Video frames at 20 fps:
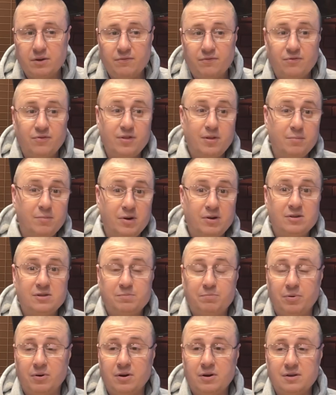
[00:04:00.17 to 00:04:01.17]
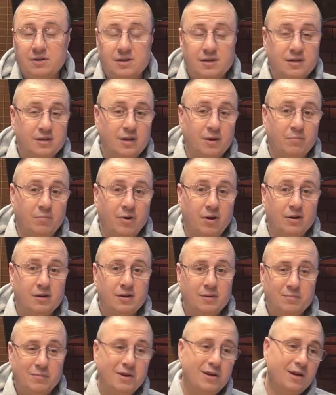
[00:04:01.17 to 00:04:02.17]
for the most part, since I bought
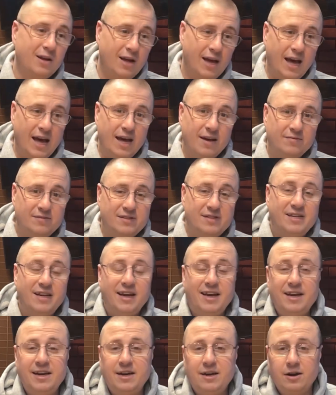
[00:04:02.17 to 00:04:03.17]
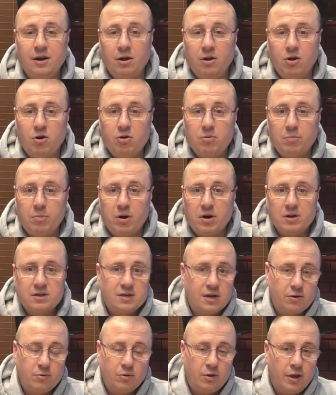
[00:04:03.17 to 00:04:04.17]
them, have stayed in the long
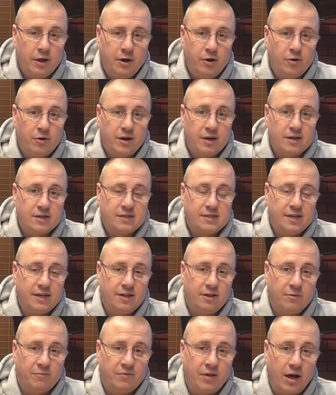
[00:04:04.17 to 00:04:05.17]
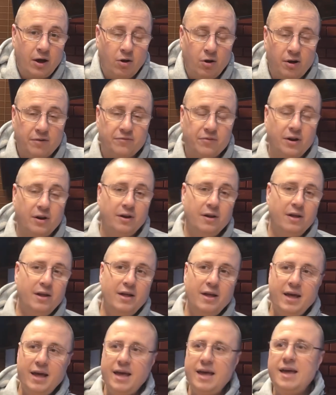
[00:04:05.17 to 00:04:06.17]
box. I really don't get to see them that often.
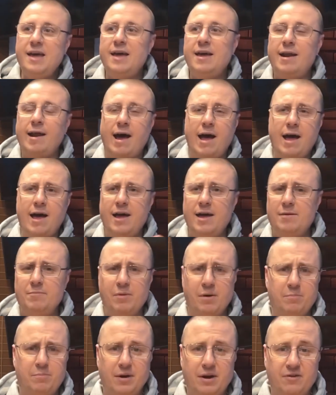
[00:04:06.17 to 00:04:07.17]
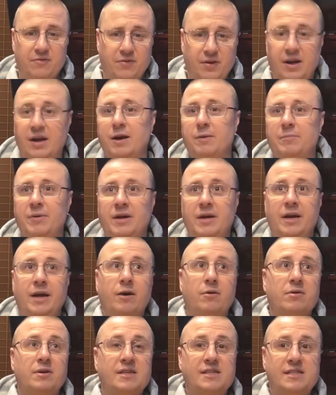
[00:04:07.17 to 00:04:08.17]
And I'm a big fan of being
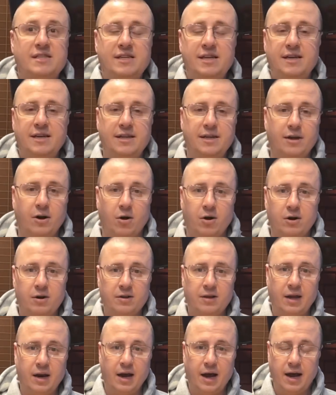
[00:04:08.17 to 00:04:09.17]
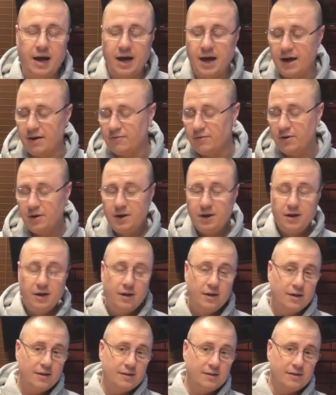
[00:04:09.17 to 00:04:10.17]
able to see the art that I have.
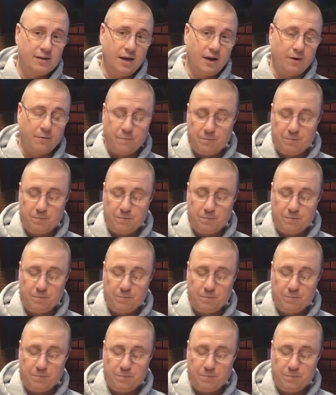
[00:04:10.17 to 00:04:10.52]
So,